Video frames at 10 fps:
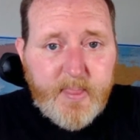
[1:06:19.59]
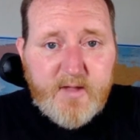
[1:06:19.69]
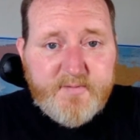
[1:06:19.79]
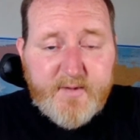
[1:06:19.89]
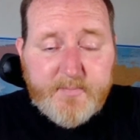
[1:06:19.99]

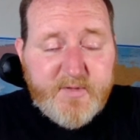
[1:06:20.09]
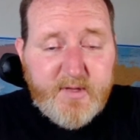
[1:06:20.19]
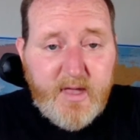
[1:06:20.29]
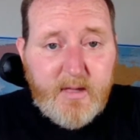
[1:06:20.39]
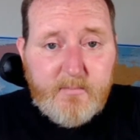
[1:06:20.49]
It's up to
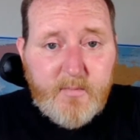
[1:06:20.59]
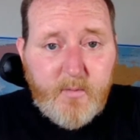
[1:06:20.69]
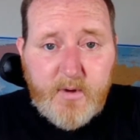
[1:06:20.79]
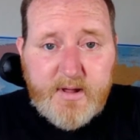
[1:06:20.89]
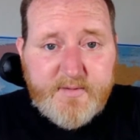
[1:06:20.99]
him
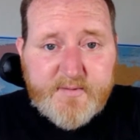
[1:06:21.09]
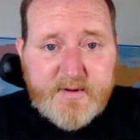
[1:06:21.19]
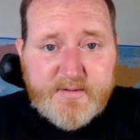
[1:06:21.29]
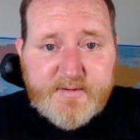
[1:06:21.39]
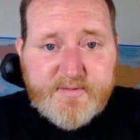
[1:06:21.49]
what he's
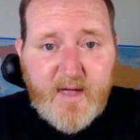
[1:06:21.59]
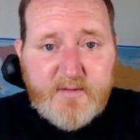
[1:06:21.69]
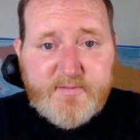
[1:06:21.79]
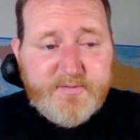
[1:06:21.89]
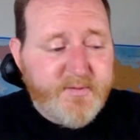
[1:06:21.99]
going to
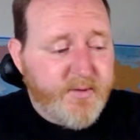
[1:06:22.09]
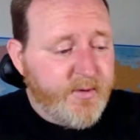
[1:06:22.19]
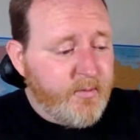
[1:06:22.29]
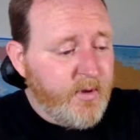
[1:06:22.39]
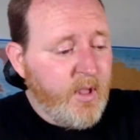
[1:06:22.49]
decide to
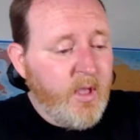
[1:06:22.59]
do.